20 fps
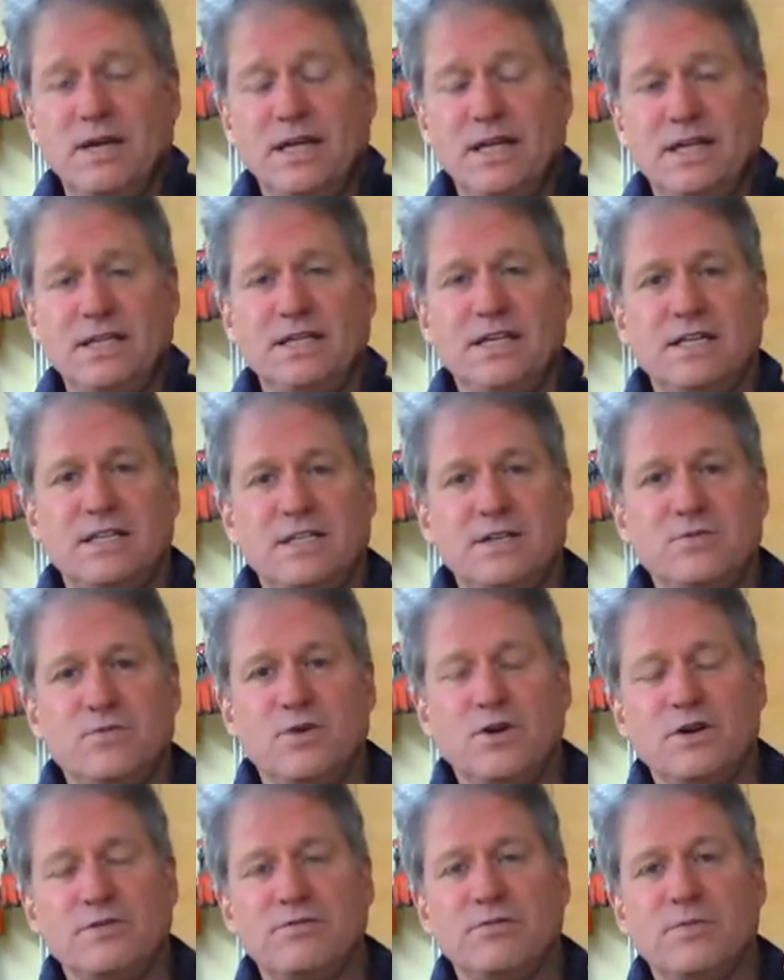It didn't
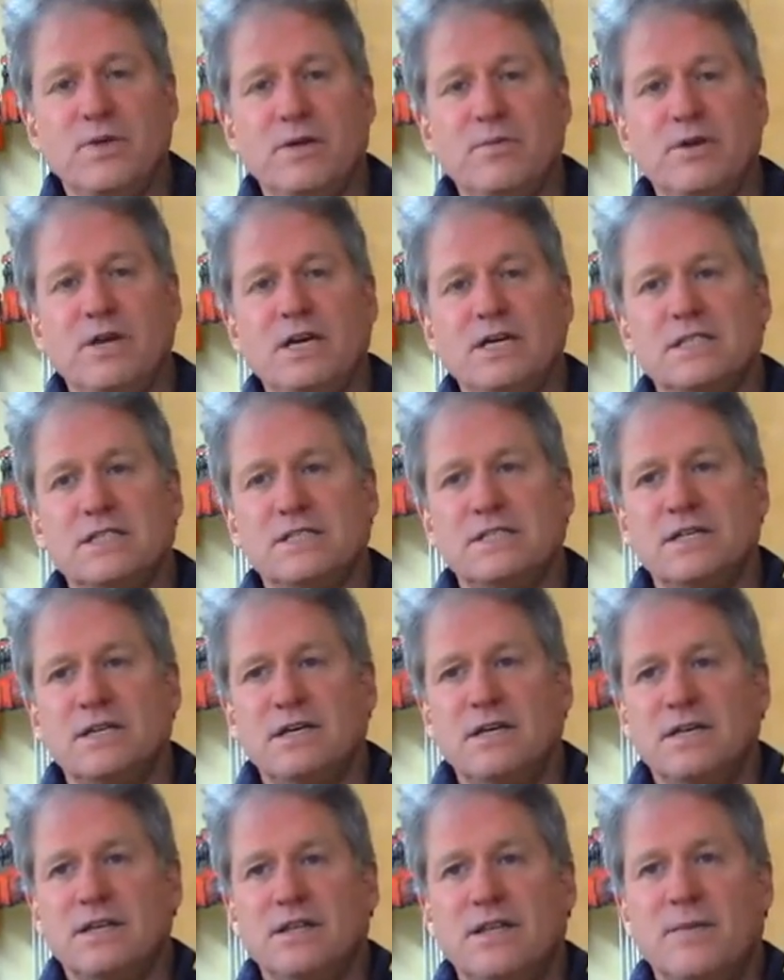work for me because
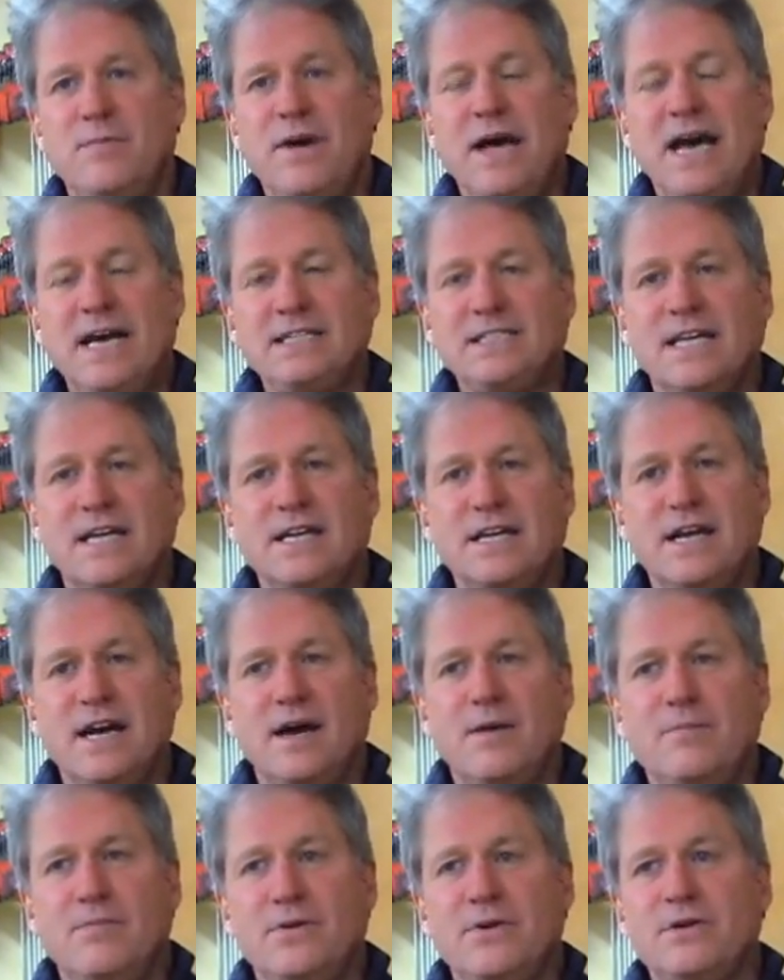the bags end
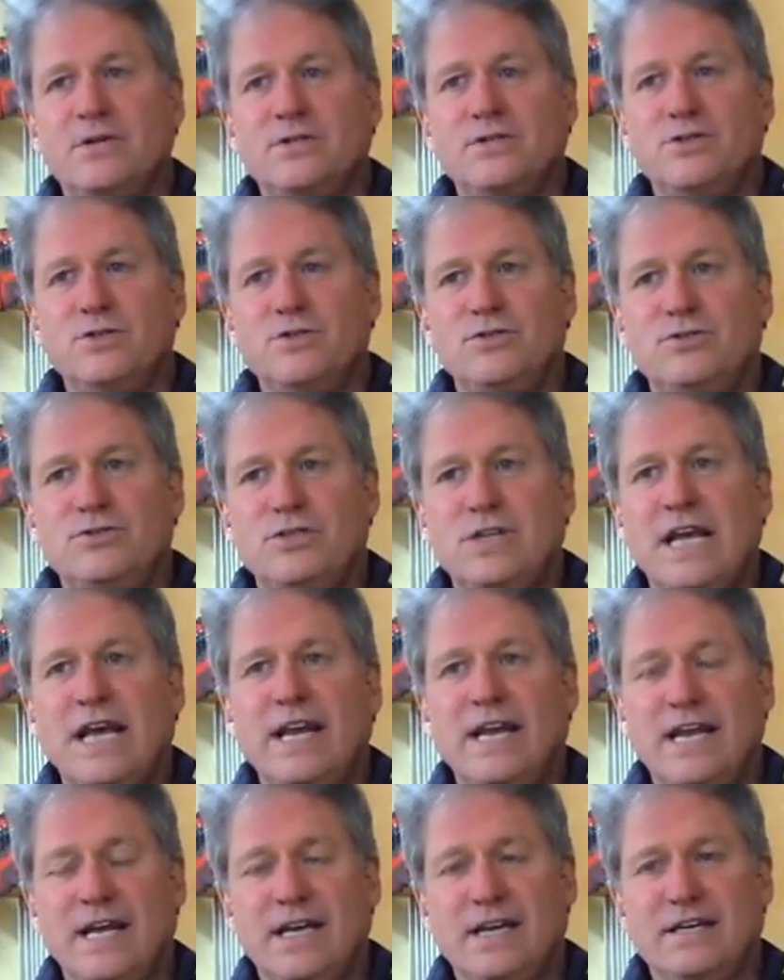up
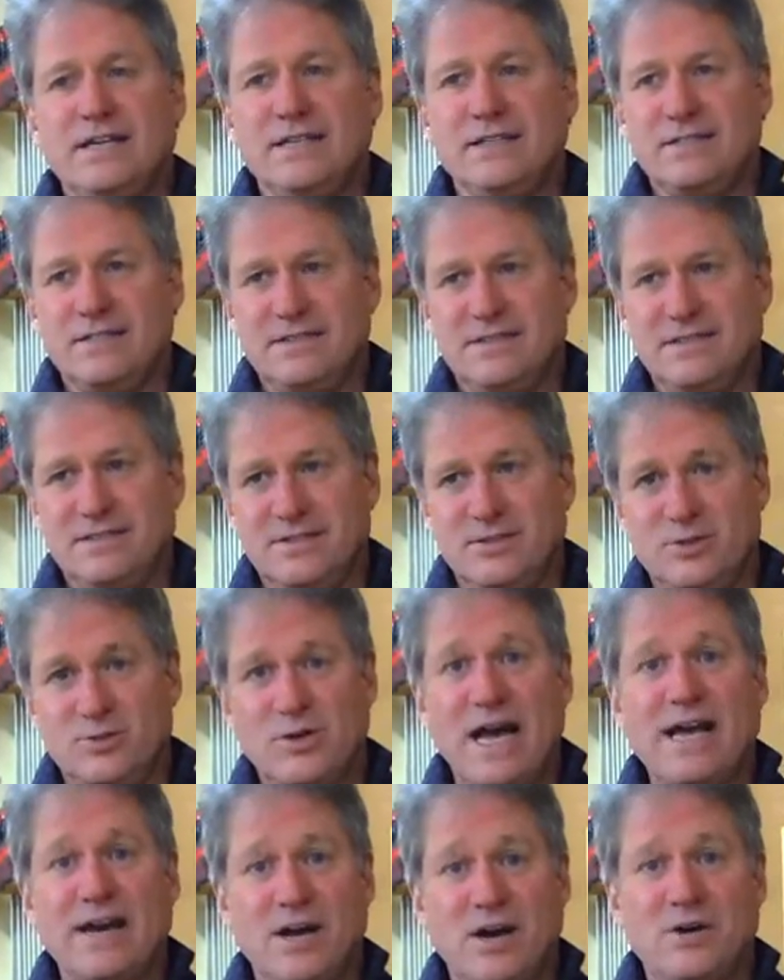getting
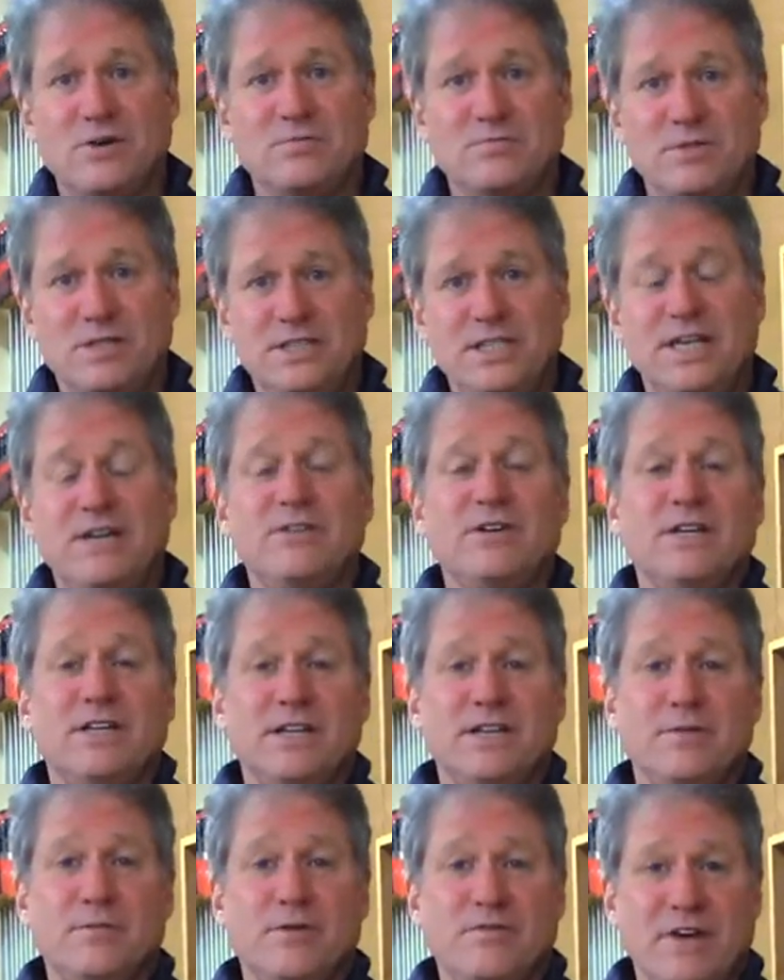dried out material
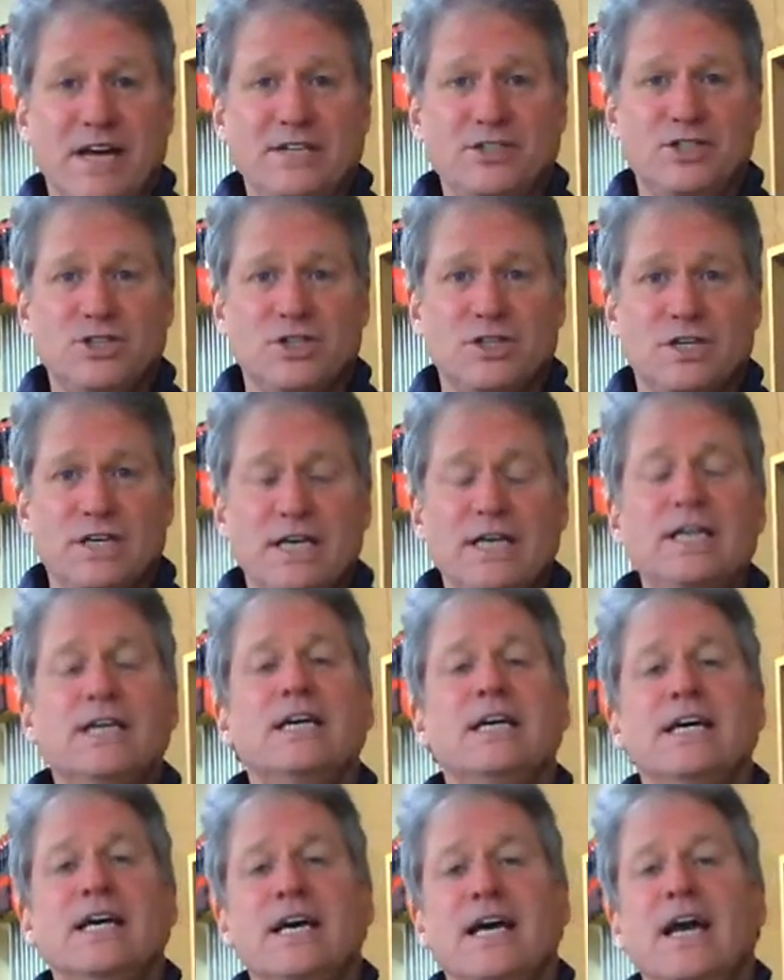in them eventually,
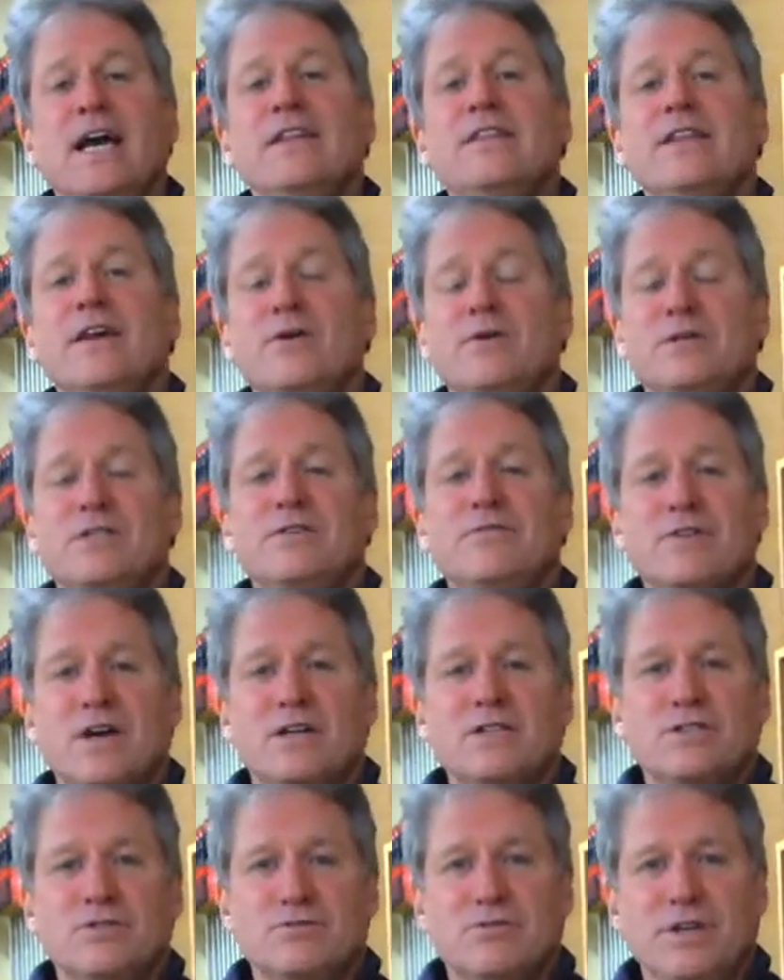and they were
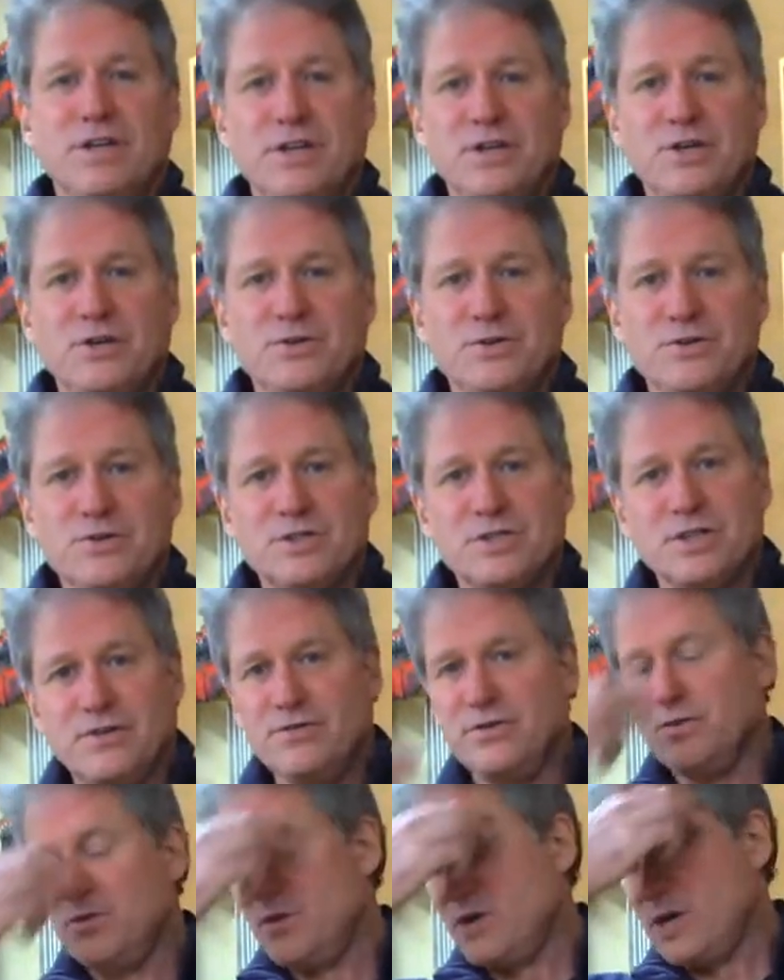difficult to reuse
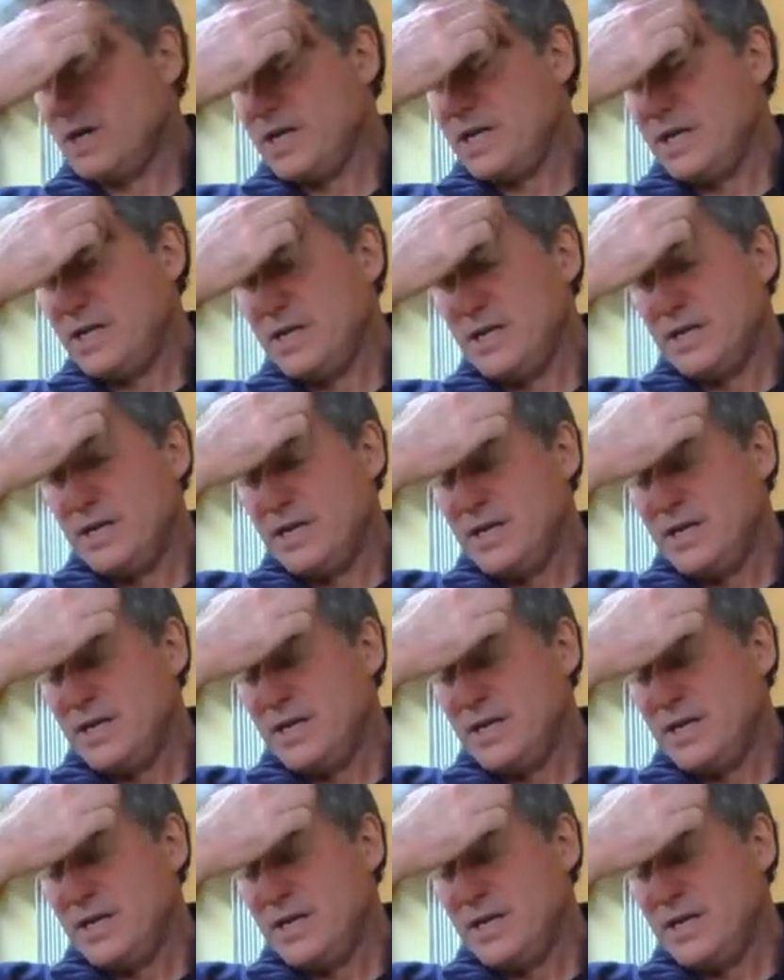if you wanted.